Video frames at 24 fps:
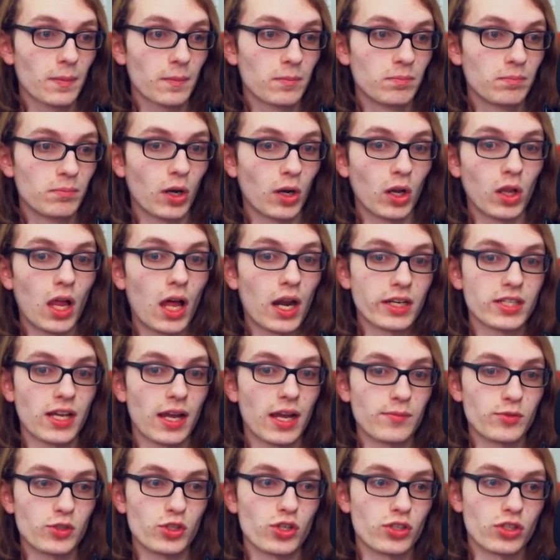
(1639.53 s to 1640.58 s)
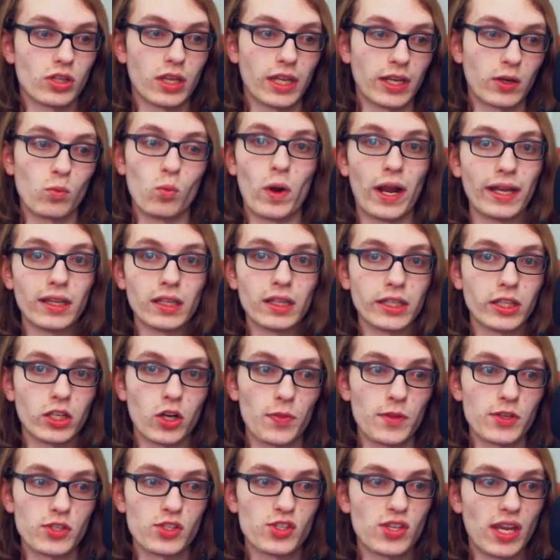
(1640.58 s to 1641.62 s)
But a lot of times you're just like wailing on
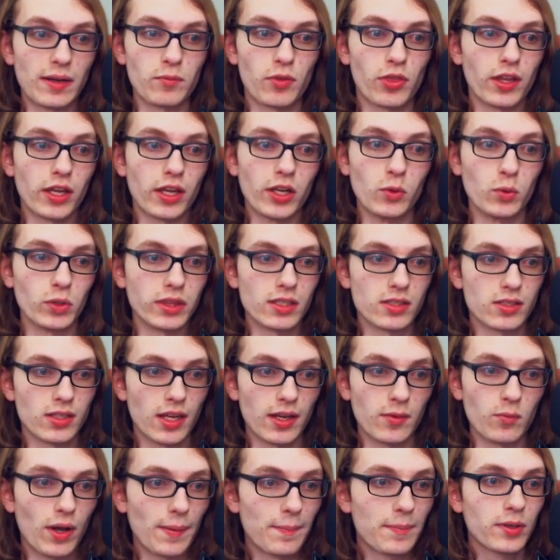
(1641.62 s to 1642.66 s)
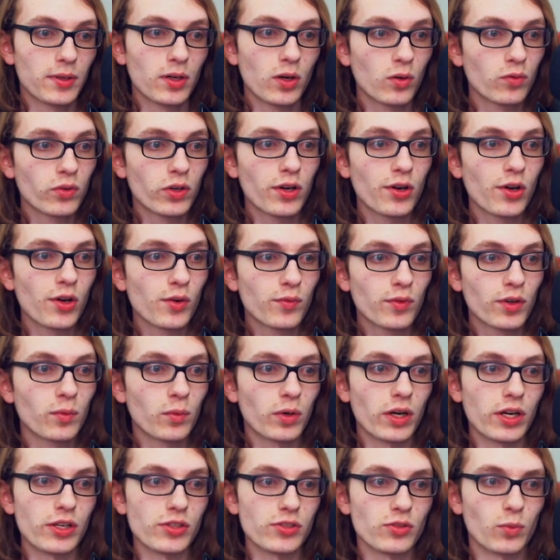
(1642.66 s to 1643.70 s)
the same thing with the same weapon over and over,
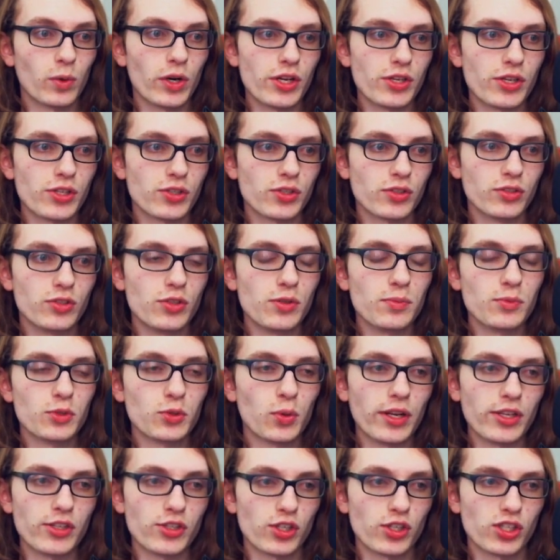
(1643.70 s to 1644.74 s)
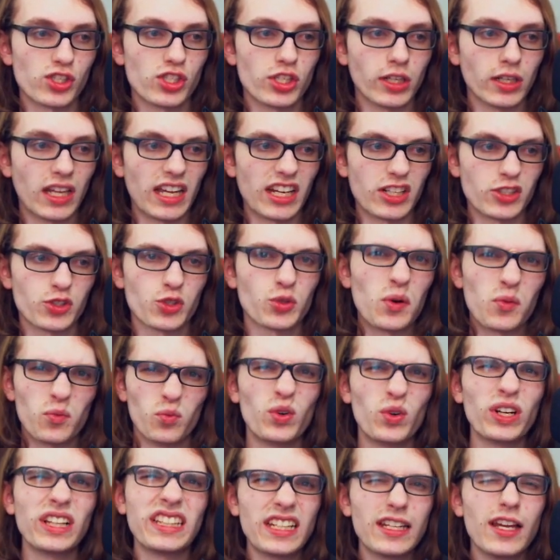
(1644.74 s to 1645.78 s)
whereas Doom 2016 like
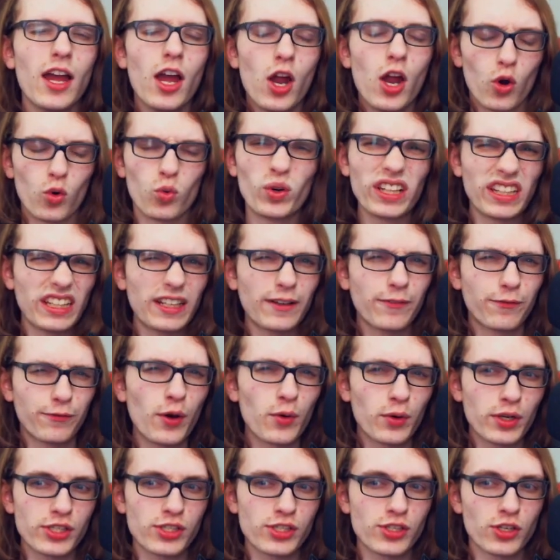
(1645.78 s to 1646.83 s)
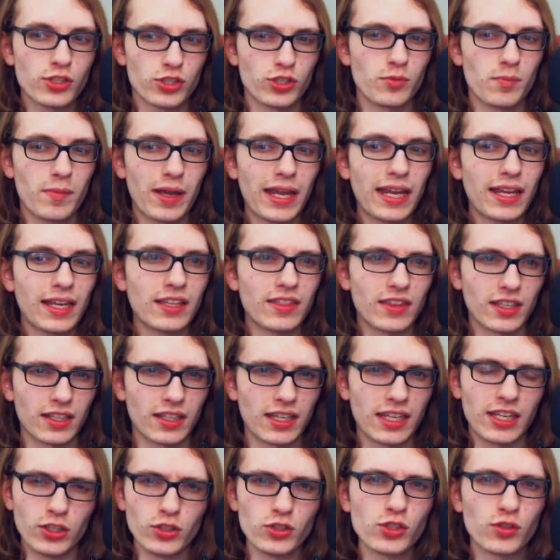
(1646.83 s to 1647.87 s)
really focuses on making the
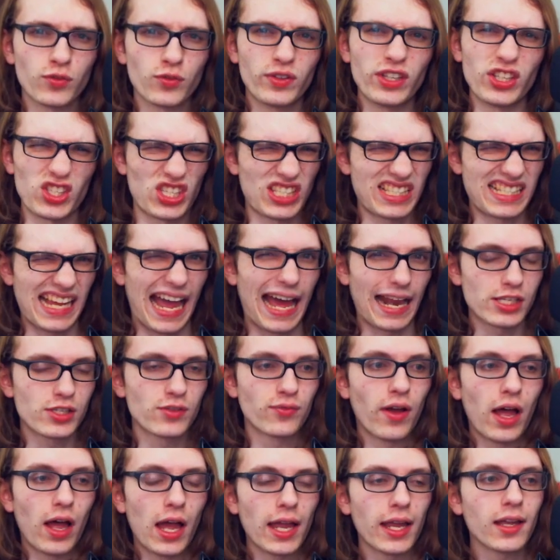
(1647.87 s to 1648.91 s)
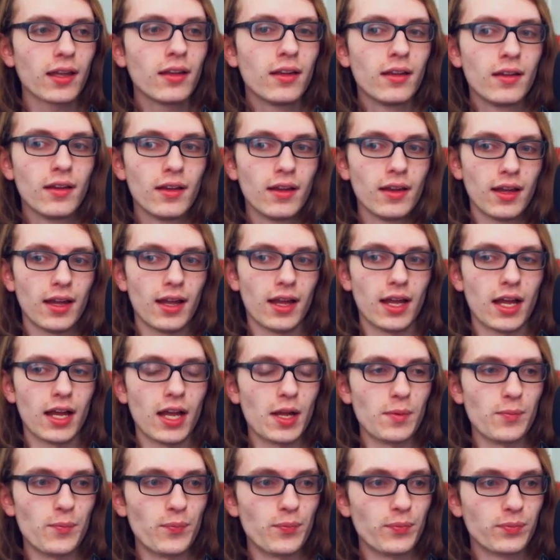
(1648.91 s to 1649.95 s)
kills feel satisfying.
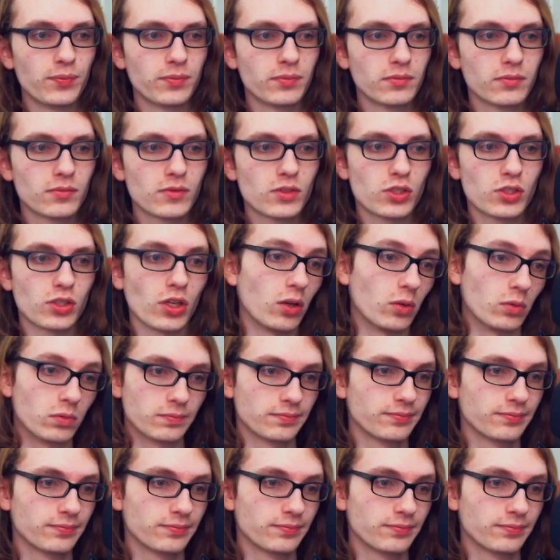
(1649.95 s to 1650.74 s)
So